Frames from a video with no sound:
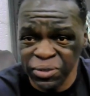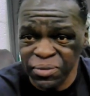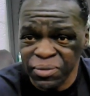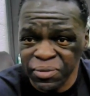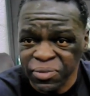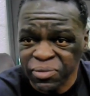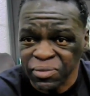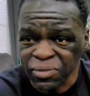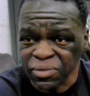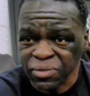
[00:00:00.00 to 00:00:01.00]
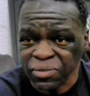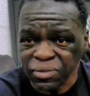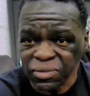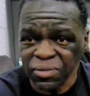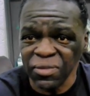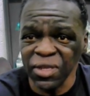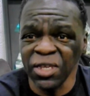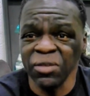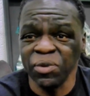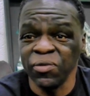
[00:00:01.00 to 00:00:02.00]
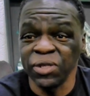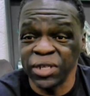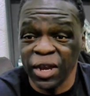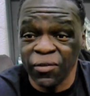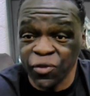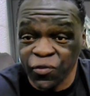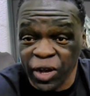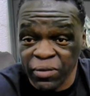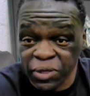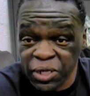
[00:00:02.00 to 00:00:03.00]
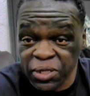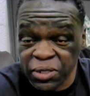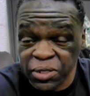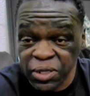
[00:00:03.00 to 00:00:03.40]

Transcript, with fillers: But if he if he doesn't fight him again, you think he's been retired for five years?